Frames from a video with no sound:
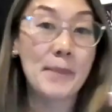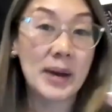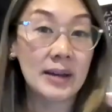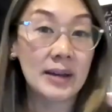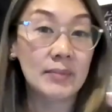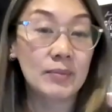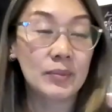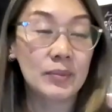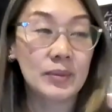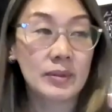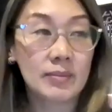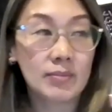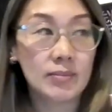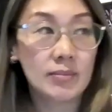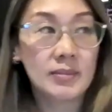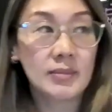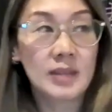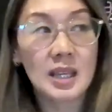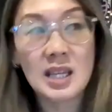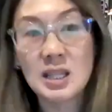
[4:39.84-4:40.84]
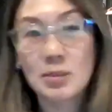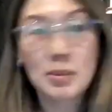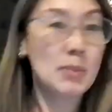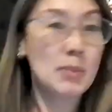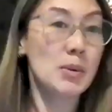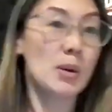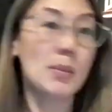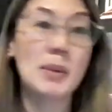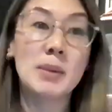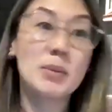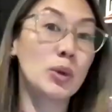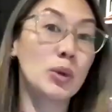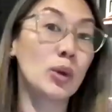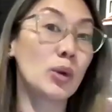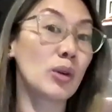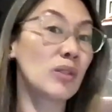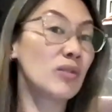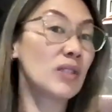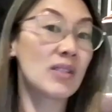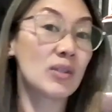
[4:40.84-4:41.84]
but these people are people
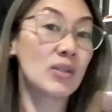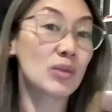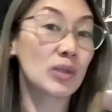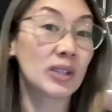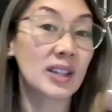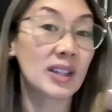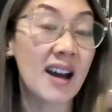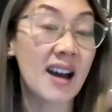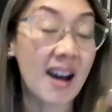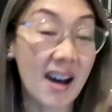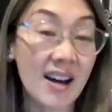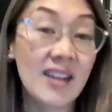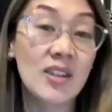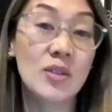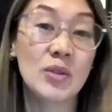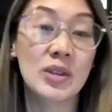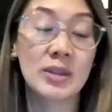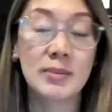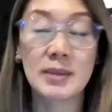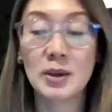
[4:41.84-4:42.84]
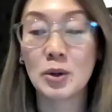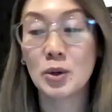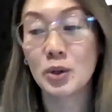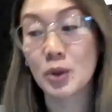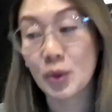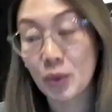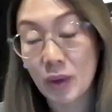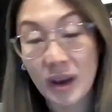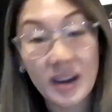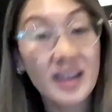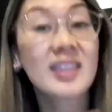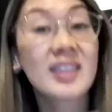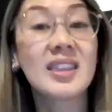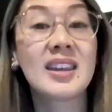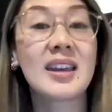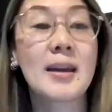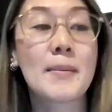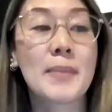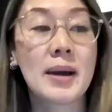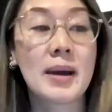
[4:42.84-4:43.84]
who have never really hung with me or know
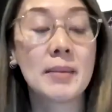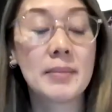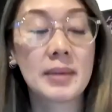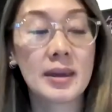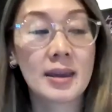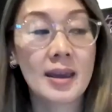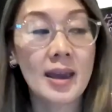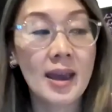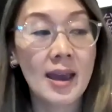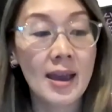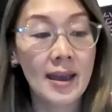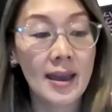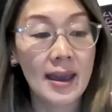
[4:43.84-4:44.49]
anything about me.